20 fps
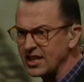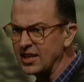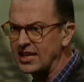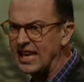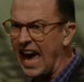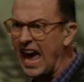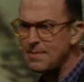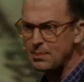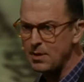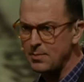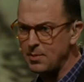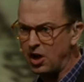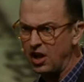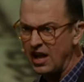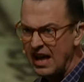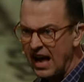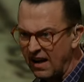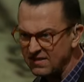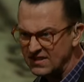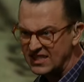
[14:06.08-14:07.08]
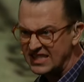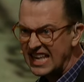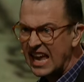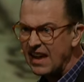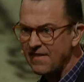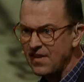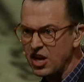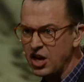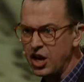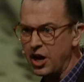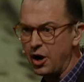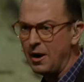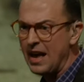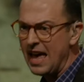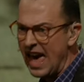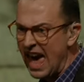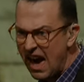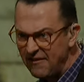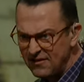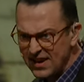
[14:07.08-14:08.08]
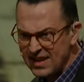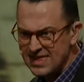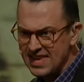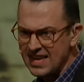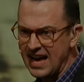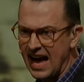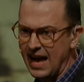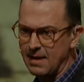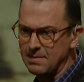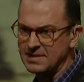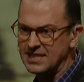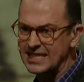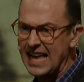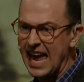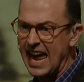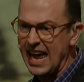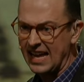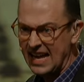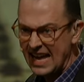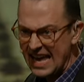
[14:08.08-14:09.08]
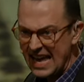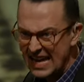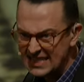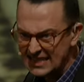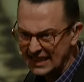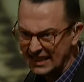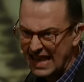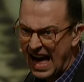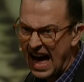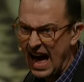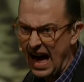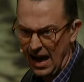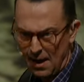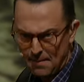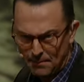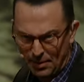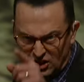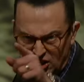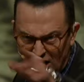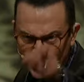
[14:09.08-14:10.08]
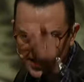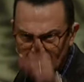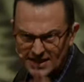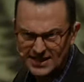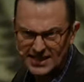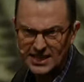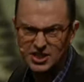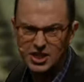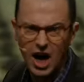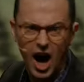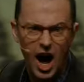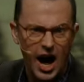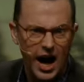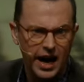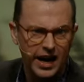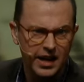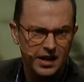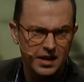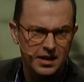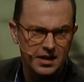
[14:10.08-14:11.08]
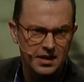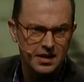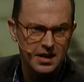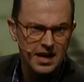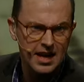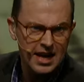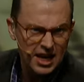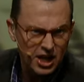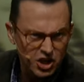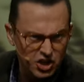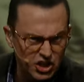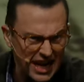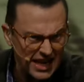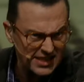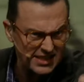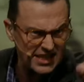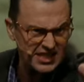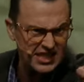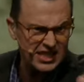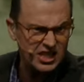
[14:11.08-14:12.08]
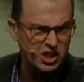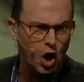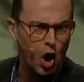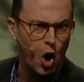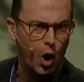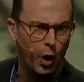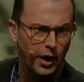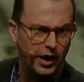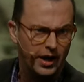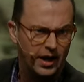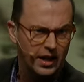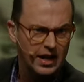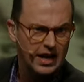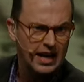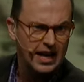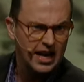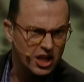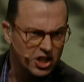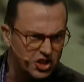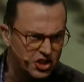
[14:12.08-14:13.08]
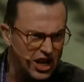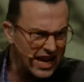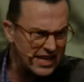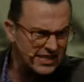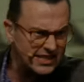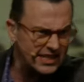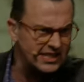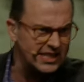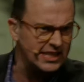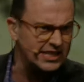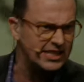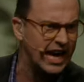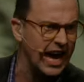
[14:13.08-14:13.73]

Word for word: incapable of saving you, everything I am saying is a lie. But Jesus is God. Jesus is Lord. Jesus is